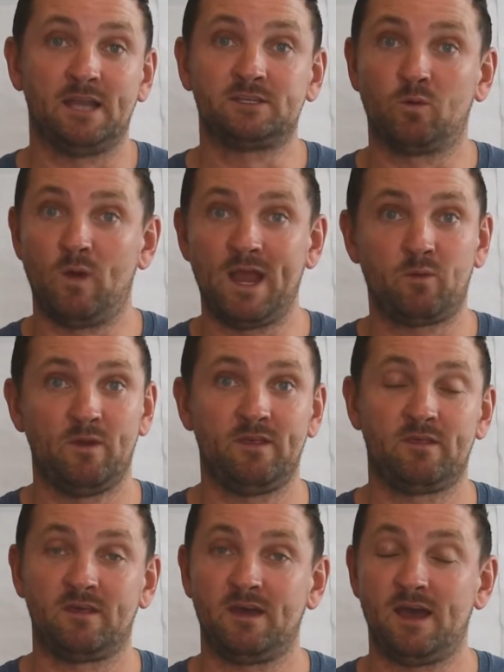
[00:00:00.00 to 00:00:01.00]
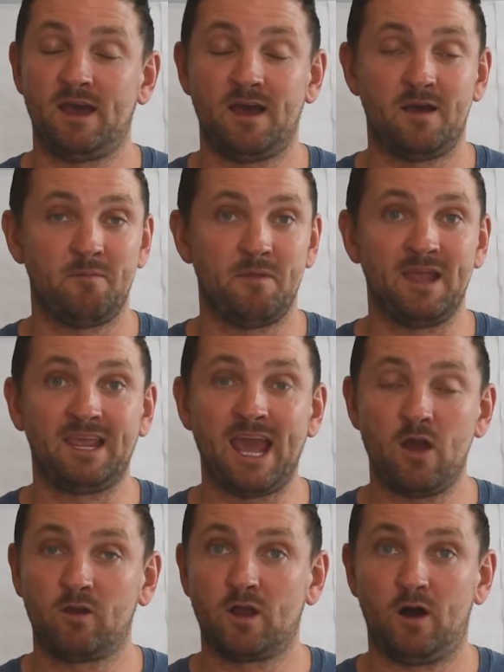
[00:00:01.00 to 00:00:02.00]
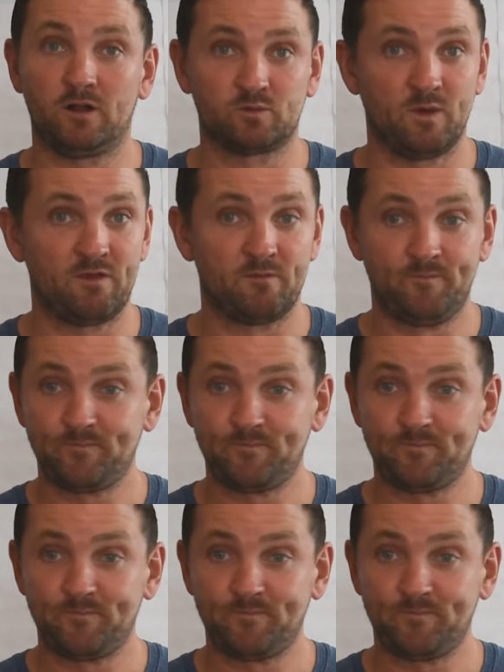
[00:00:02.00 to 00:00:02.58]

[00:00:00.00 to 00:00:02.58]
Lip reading: to work with and get on calls with,